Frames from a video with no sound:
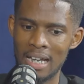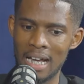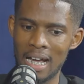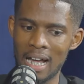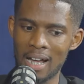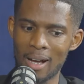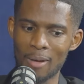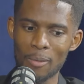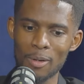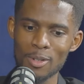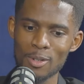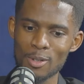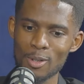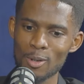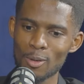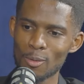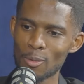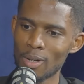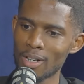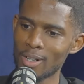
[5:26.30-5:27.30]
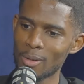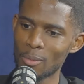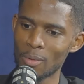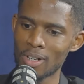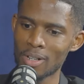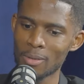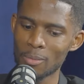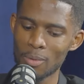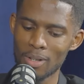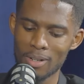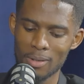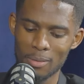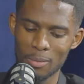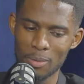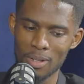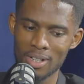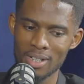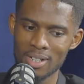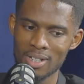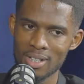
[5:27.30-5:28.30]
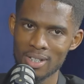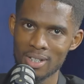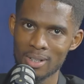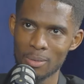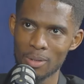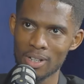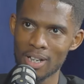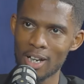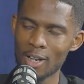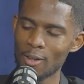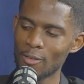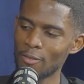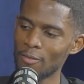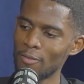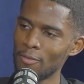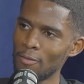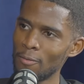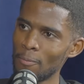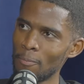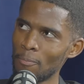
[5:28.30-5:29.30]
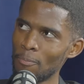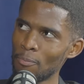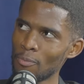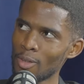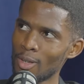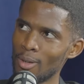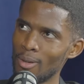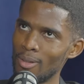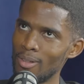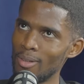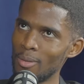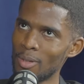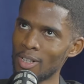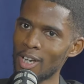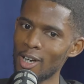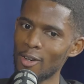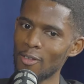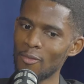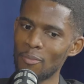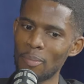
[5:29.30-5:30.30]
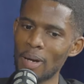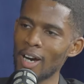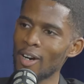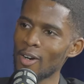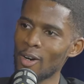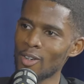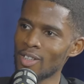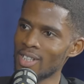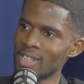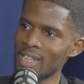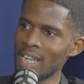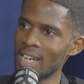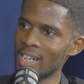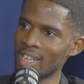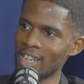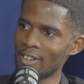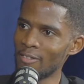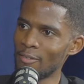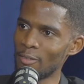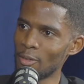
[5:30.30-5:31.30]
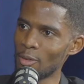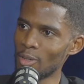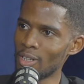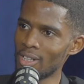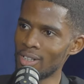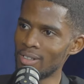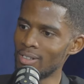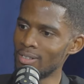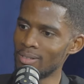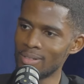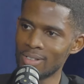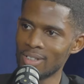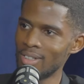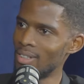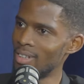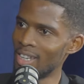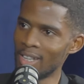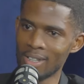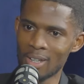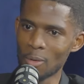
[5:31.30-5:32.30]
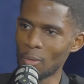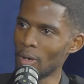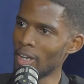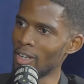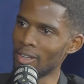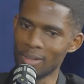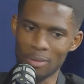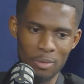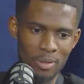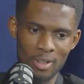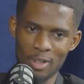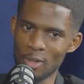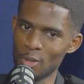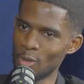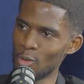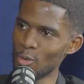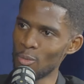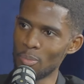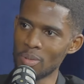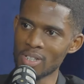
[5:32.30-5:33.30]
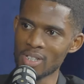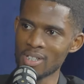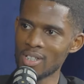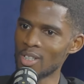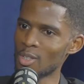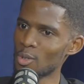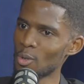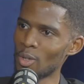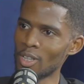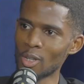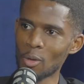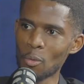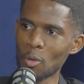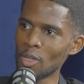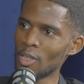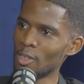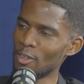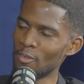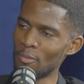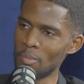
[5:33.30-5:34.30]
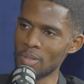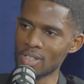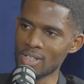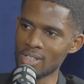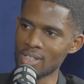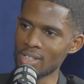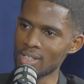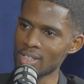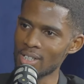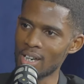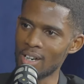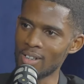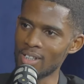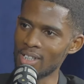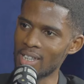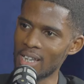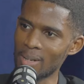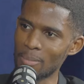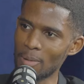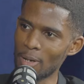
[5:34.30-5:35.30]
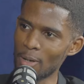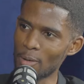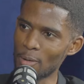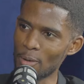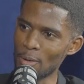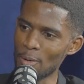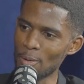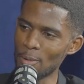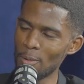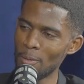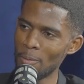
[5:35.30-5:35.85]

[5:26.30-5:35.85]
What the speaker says: I want to know what kind of background did that give you in the way you do business or in the world of business? How did that play a role?